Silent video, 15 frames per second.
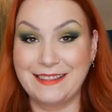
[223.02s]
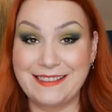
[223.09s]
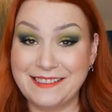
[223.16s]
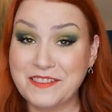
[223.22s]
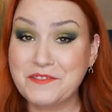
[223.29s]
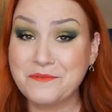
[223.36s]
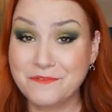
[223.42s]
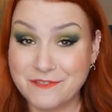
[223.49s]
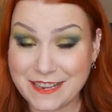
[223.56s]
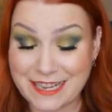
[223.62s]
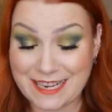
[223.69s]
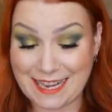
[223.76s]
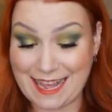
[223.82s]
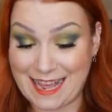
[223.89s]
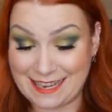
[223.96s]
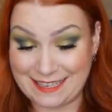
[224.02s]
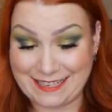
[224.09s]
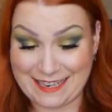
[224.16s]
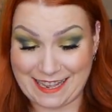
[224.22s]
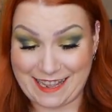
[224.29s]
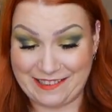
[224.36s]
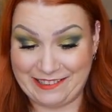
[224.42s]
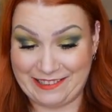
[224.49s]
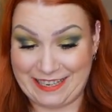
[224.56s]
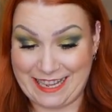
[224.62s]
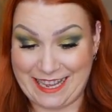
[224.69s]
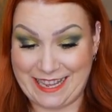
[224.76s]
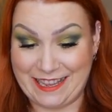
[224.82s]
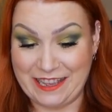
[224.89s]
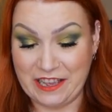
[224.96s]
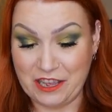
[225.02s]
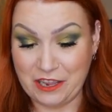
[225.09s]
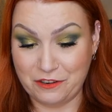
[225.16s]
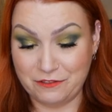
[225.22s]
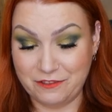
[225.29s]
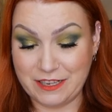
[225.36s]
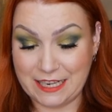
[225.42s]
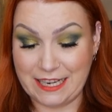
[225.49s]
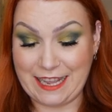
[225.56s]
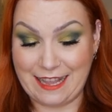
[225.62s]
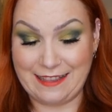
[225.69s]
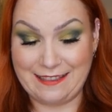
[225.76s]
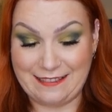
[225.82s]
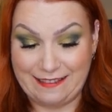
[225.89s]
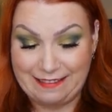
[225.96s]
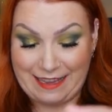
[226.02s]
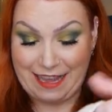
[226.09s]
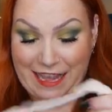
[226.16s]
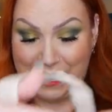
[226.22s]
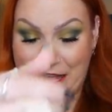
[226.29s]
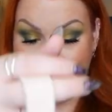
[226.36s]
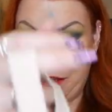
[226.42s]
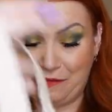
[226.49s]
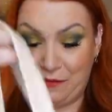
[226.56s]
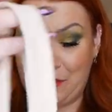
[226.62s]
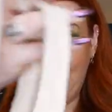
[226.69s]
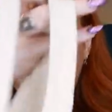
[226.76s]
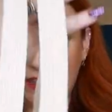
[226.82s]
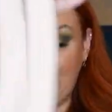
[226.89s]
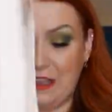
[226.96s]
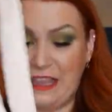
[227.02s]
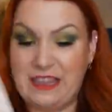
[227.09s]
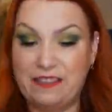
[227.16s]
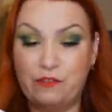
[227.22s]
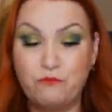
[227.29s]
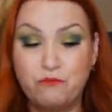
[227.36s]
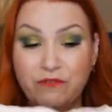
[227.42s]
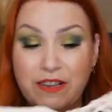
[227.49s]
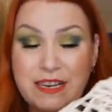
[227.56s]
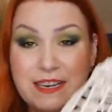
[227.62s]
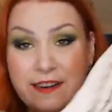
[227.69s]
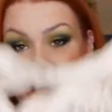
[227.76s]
This is really handy actually, really handy to have. It's really